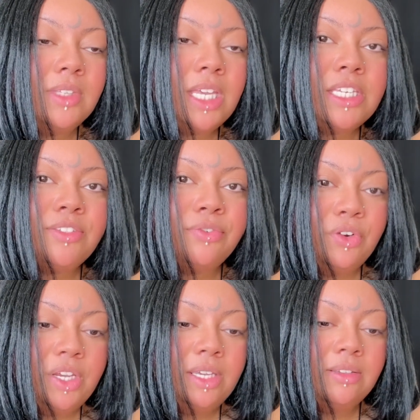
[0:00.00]
is
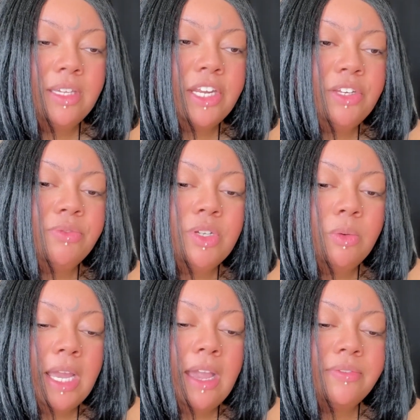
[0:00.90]
free. And you
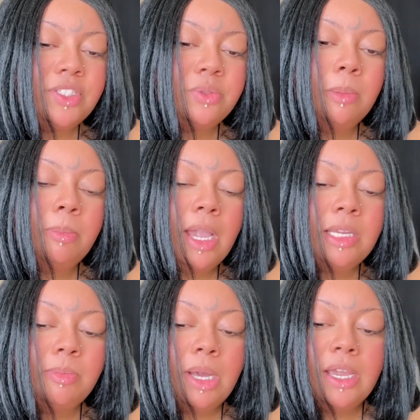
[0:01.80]
don't have to
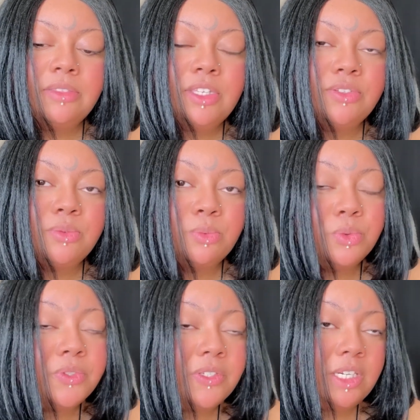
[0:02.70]
abide by these
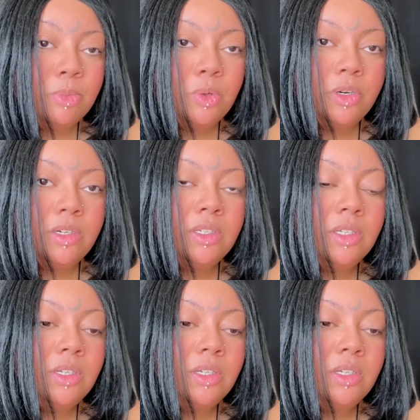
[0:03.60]
rules anymore.